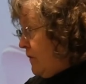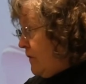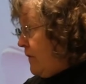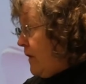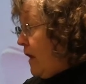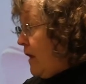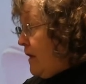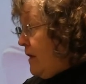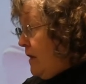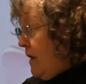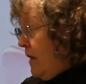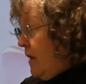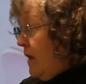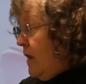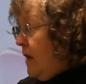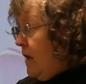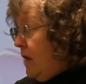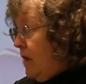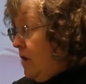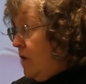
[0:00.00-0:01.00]
design.
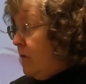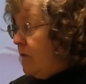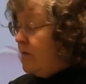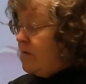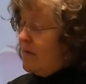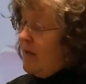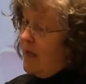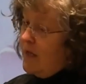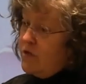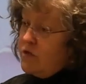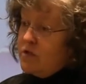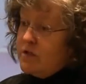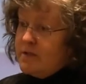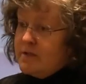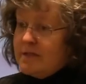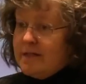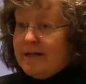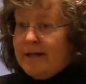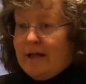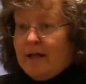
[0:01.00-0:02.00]
You know, it's not
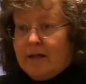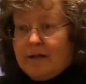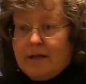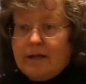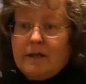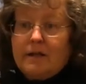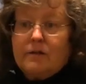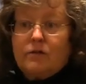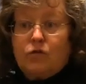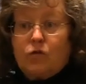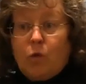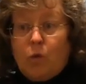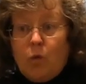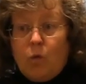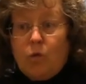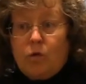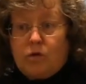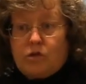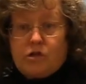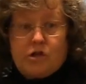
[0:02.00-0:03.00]
just an, a little
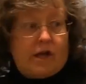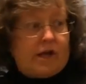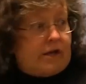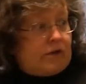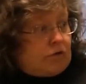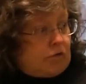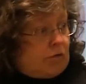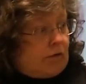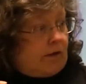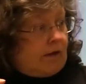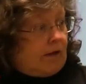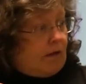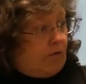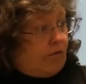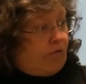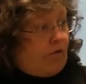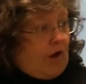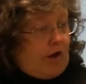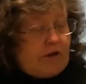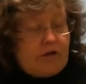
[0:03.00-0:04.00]
tool change or a little
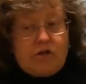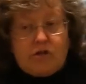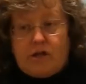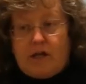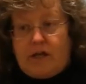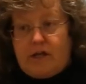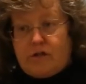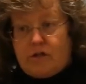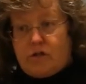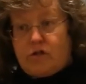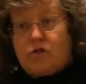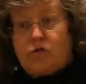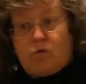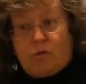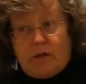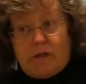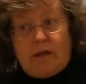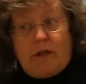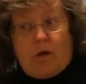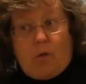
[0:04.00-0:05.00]
thought change, it's
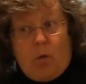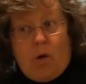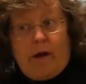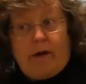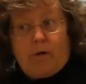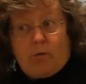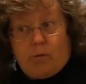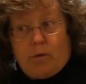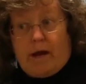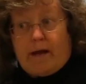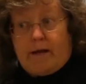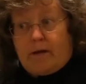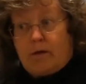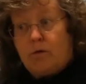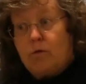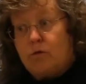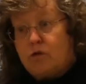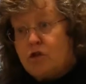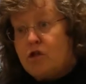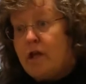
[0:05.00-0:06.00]
really quite a
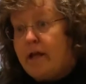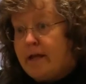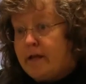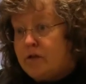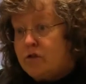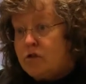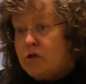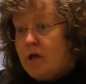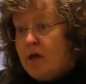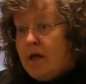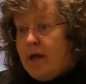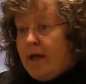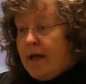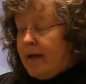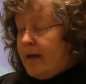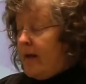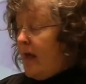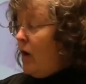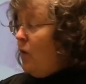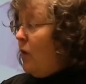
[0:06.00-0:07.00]
radical change.
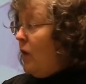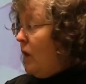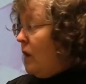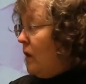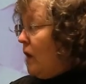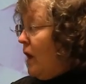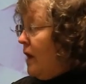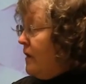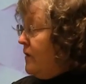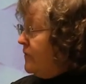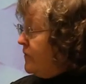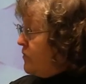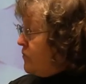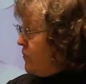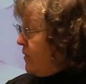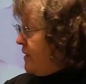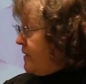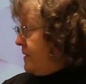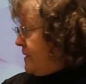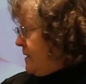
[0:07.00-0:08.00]
Now I'll kind of
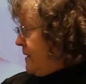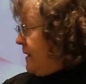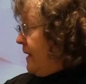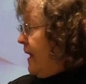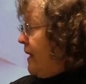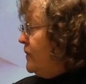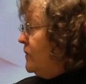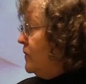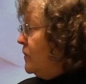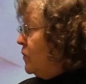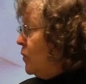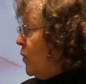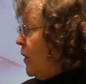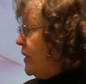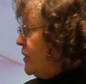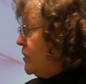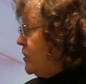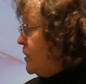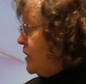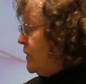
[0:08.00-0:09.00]
address Lance's
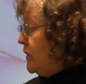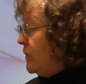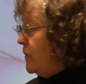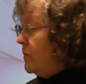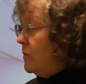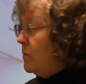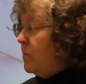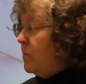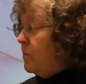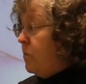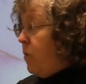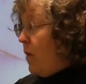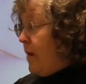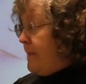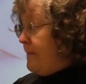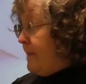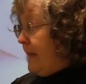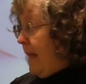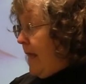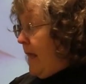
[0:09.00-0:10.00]
question
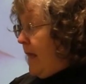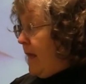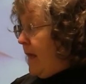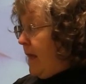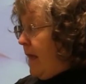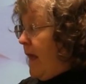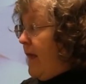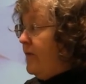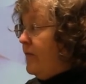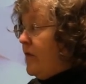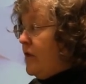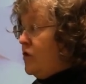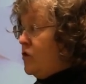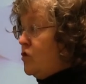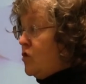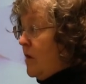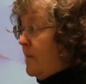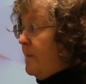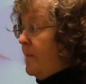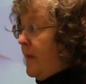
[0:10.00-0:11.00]
point blank and then
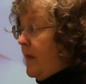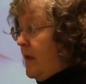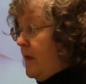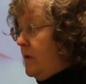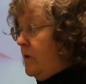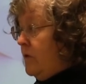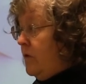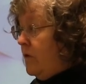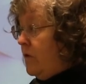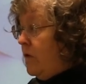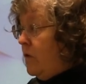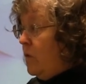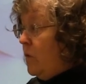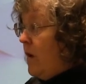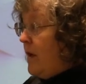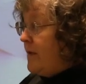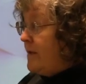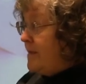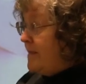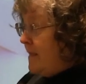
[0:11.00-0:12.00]
jump into
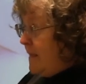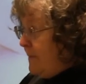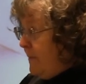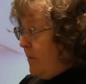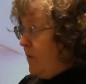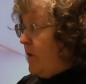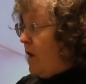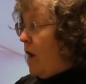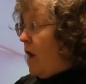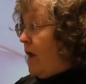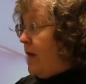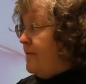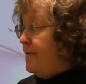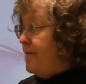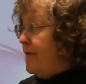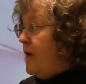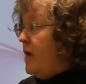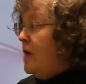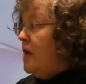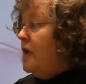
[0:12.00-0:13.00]
a deeper dive,
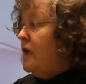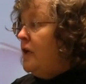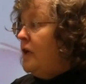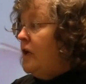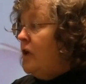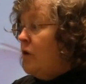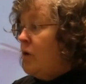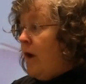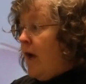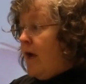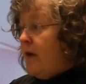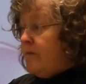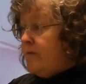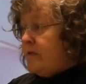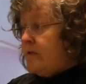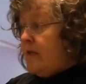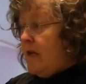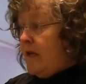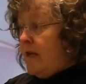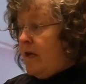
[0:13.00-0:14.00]
you know, kind of
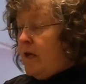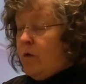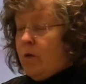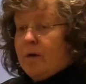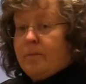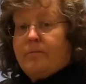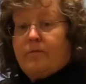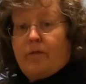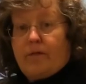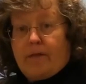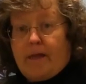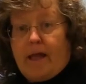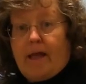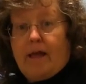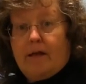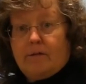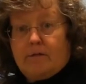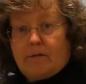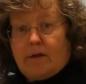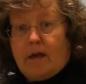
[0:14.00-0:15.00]
setting you up for the
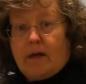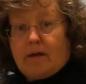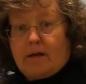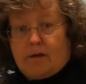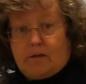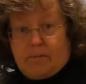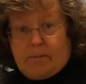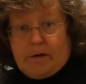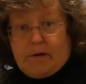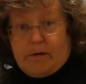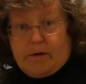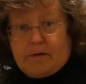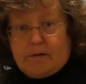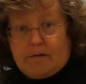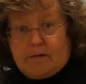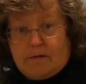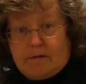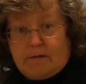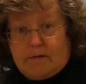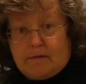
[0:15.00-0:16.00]
hands-on
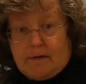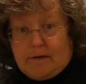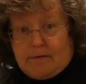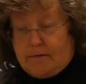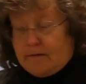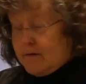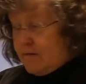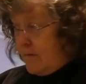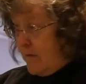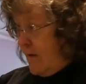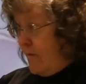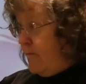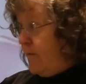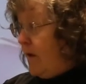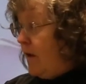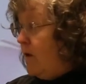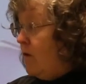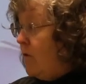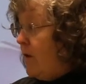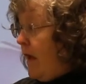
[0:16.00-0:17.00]
experience this, uh, this
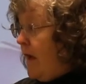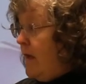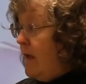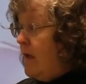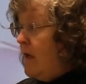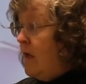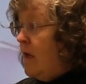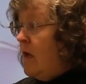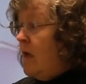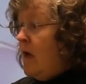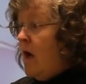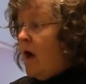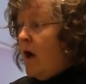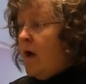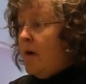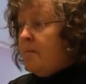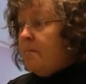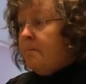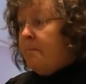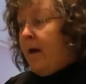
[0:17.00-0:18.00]
evening, okay?
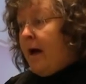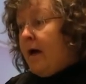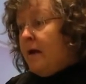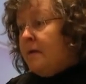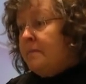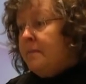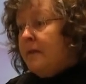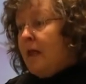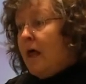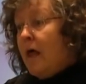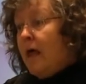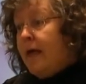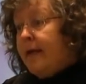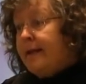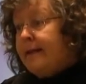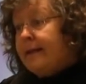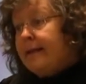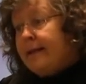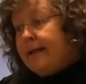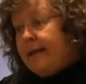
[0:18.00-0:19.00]
Um, bottom
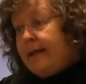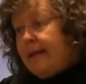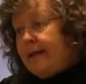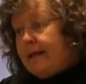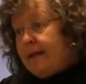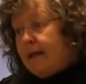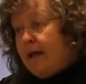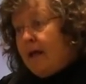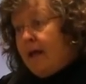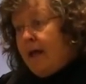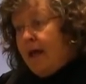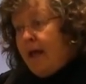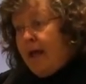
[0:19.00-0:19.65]
line, lean,